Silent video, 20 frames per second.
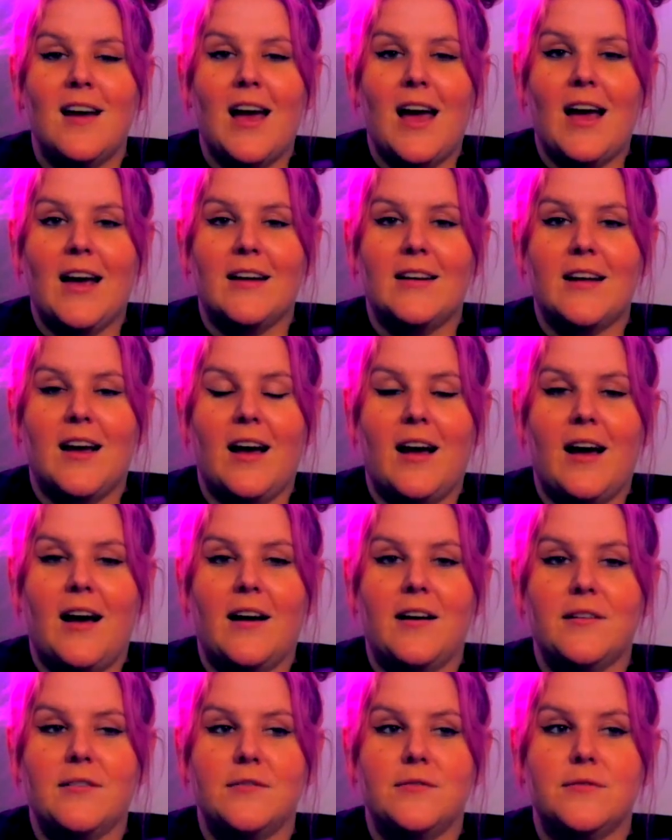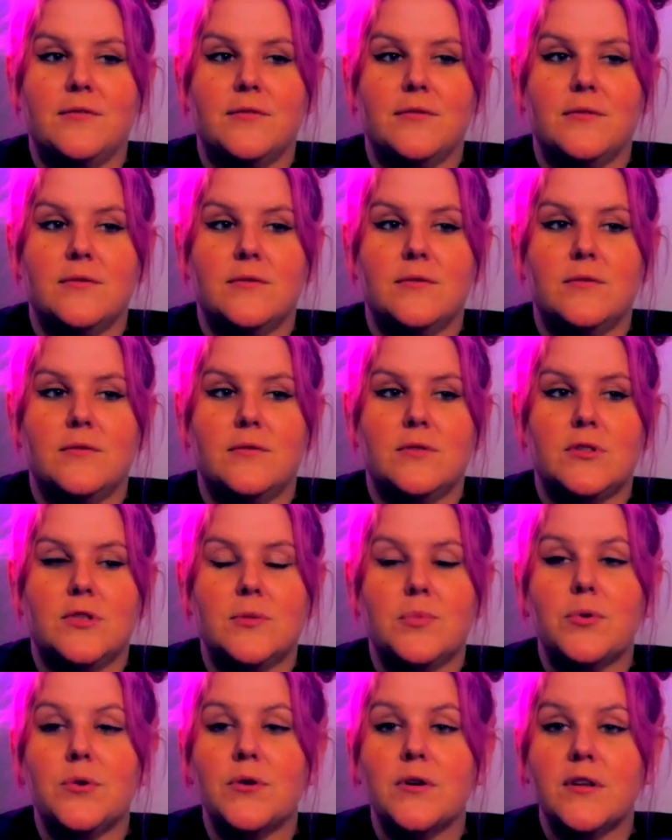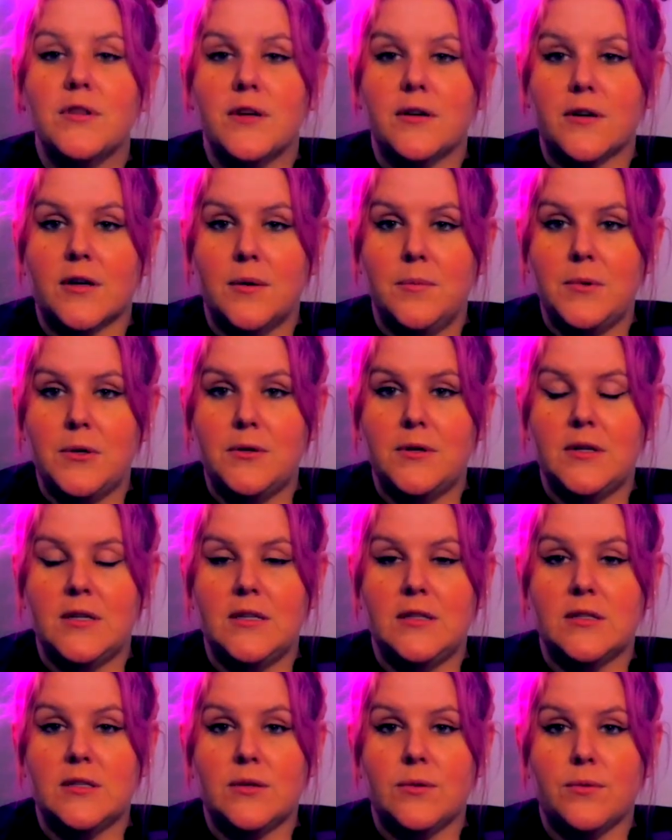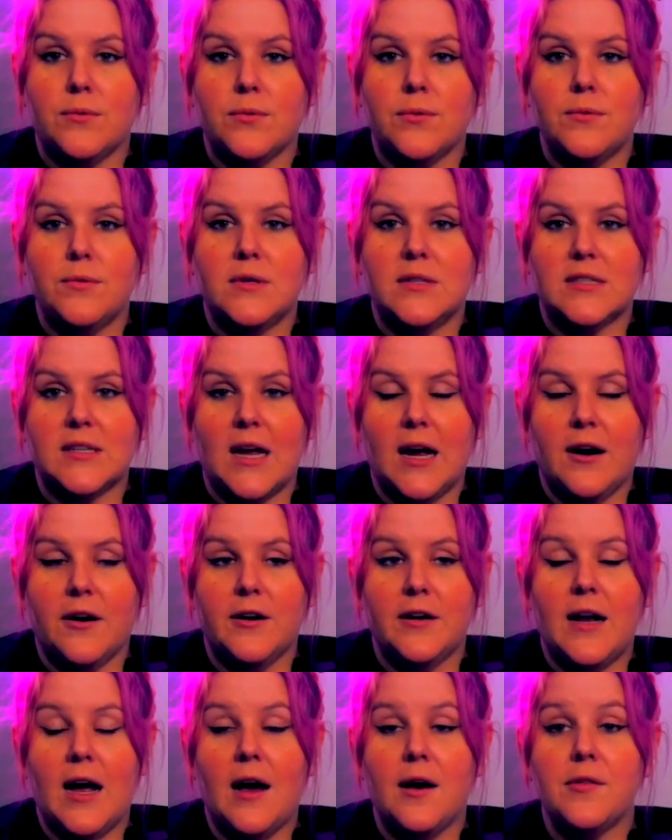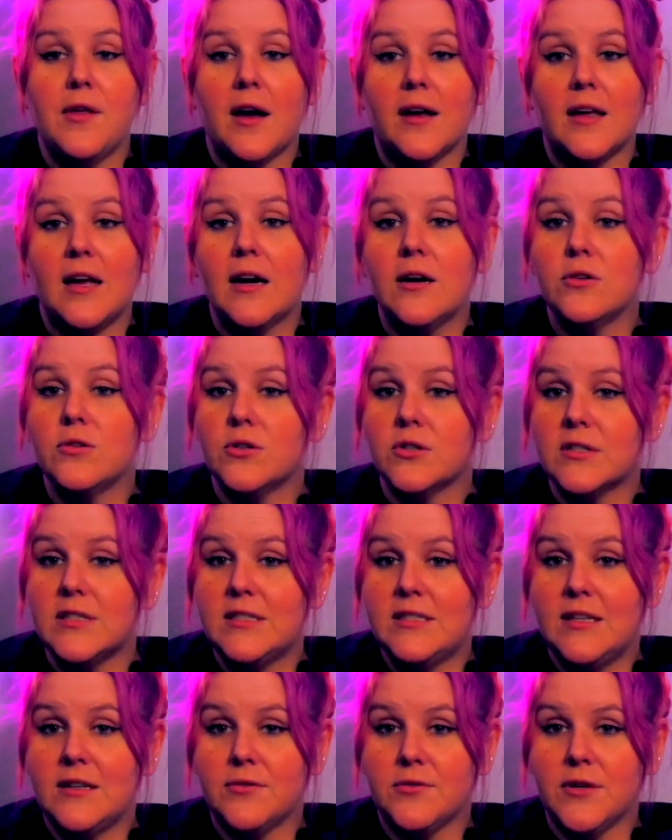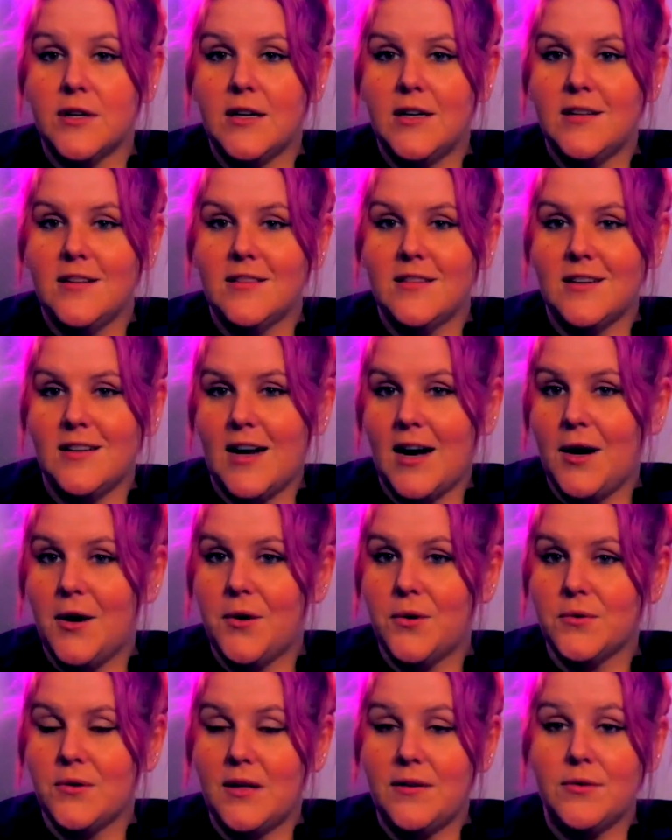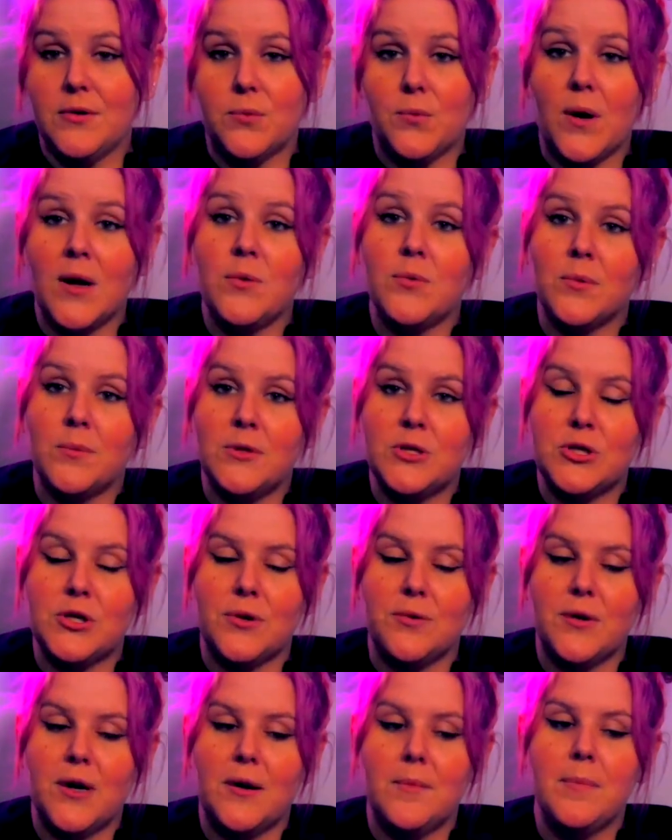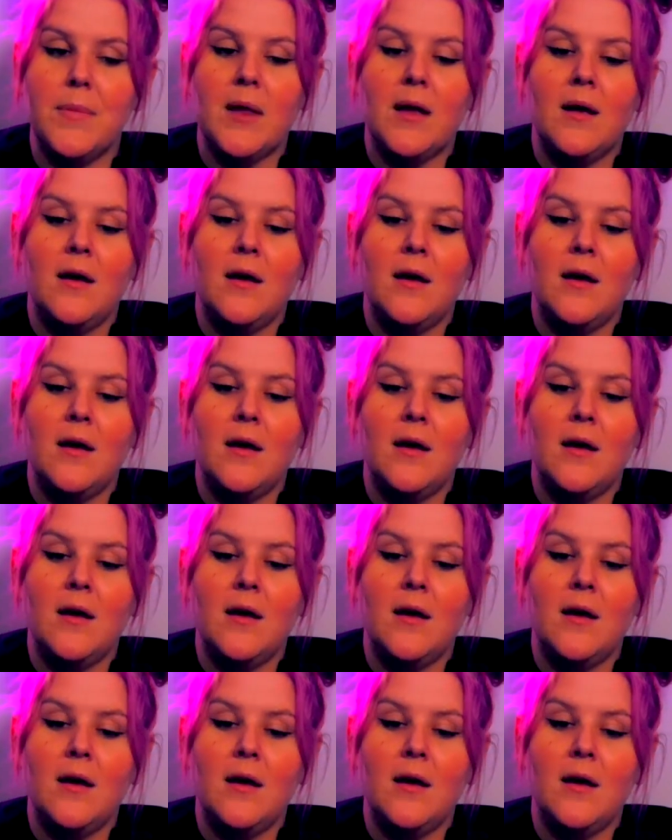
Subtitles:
and have supported their communities through this care, and how that care looks different than how even white women showed up